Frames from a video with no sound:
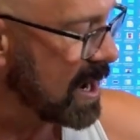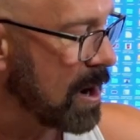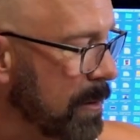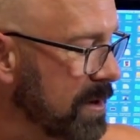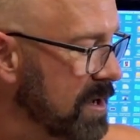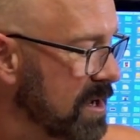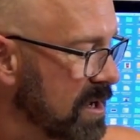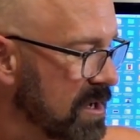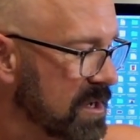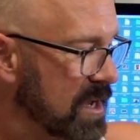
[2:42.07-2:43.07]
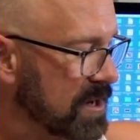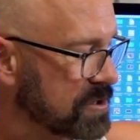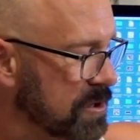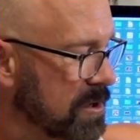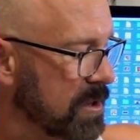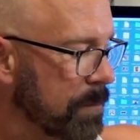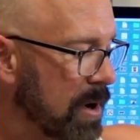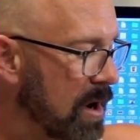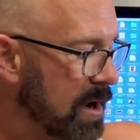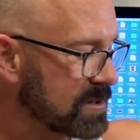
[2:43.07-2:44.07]
now and kind of show you the
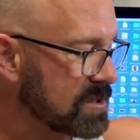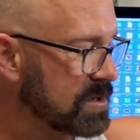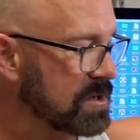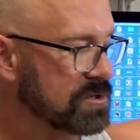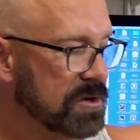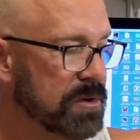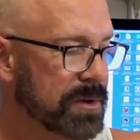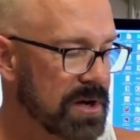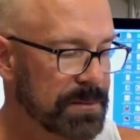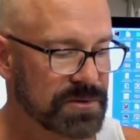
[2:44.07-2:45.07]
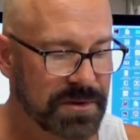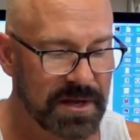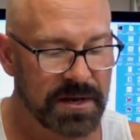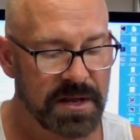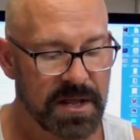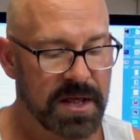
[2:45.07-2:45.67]
box and show you what comes with it.